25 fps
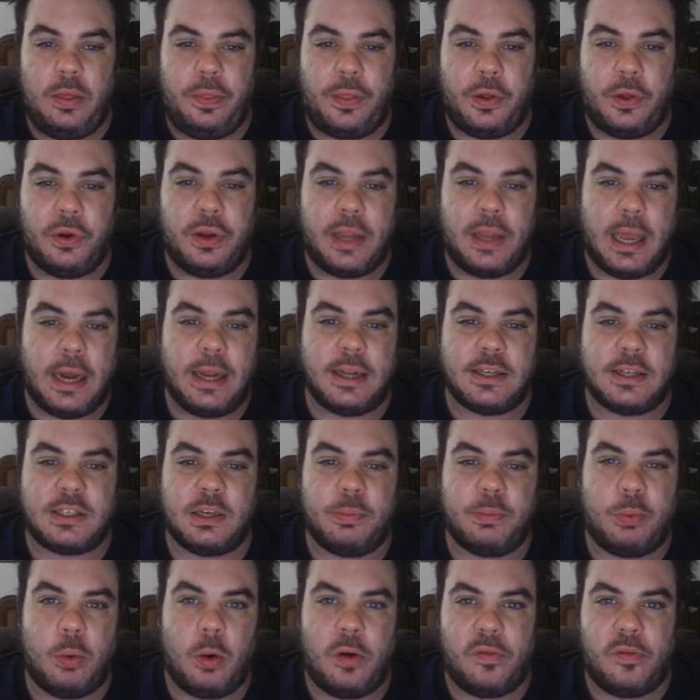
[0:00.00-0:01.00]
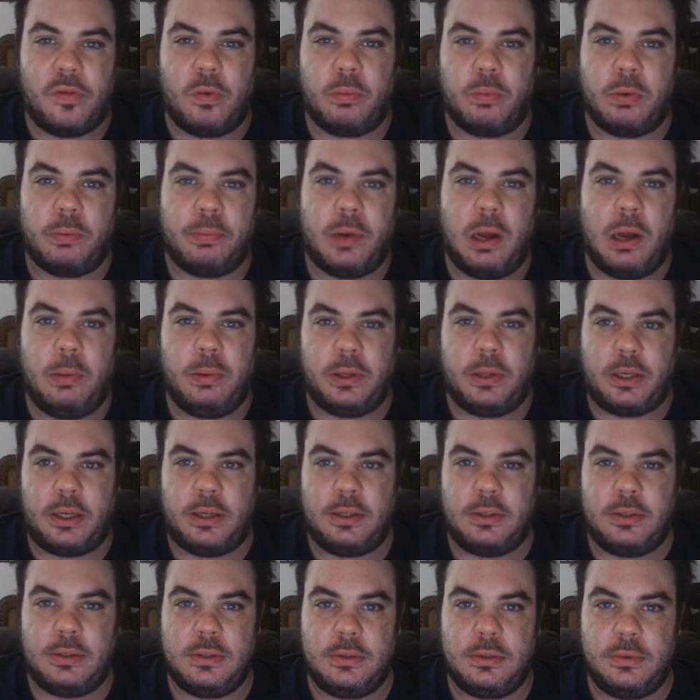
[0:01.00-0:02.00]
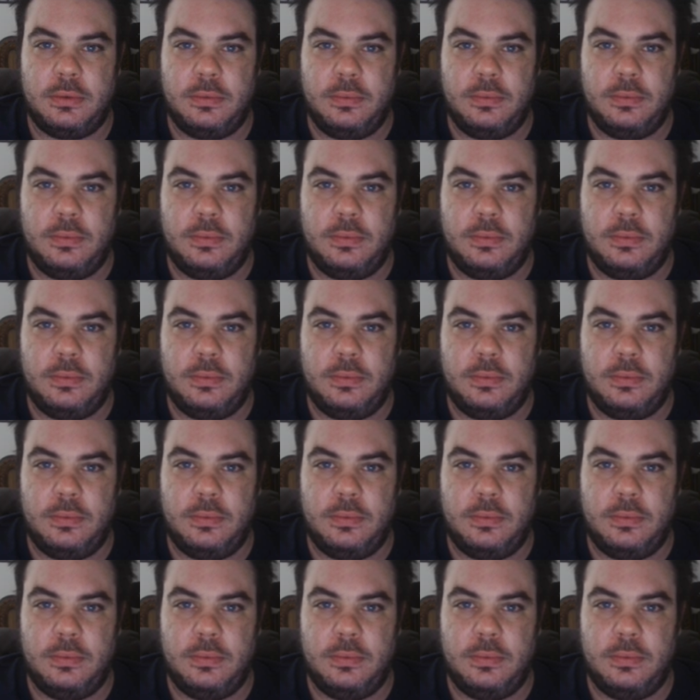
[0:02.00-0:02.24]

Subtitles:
they're getting support from Republicans.